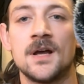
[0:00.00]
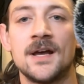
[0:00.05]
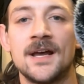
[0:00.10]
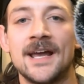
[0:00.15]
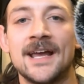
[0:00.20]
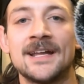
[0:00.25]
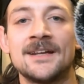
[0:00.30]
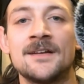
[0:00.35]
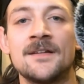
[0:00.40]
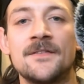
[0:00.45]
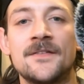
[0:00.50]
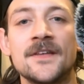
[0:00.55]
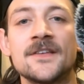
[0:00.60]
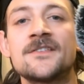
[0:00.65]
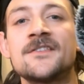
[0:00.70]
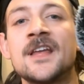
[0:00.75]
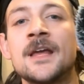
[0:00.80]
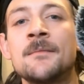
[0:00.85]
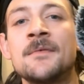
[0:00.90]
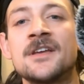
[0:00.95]
And
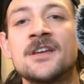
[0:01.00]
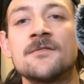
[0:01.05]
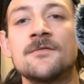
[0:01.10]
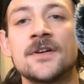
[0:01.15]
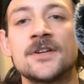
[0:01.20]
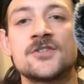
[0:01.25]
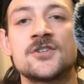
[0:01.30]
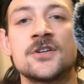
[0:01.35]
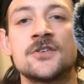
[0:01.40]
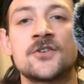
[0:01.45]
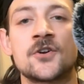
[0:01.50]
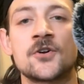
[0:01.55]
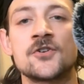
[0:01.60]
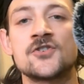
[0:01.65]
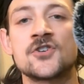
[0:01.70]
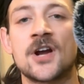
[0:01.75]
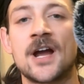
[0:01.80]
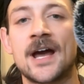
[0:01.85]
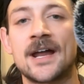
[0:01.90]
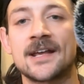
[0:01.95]
this naming convention
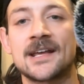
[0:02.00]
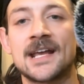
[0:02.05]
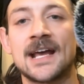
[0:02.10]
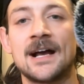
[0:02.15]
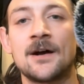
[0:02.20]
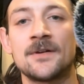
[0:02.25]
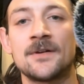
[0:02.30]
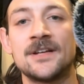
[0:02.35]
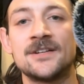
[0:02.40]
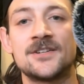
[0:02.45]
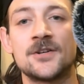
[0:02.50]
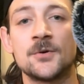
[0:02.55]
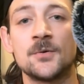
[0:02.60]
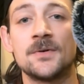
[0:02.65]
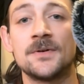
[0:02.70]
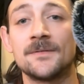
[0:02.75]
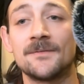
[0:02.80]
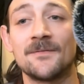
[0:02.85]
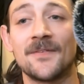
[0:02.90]
turns your ad account into